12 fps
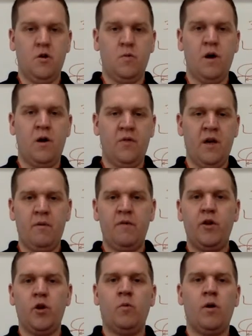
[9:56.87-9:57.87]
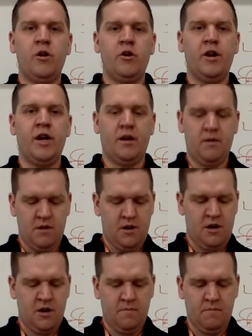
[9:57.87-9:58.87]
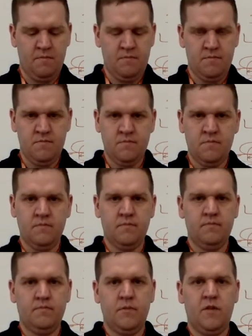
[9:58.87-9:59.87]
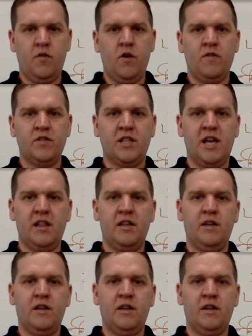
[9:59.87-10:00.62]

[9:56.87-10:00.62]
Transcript: round them if you're wondering if you have a a slightly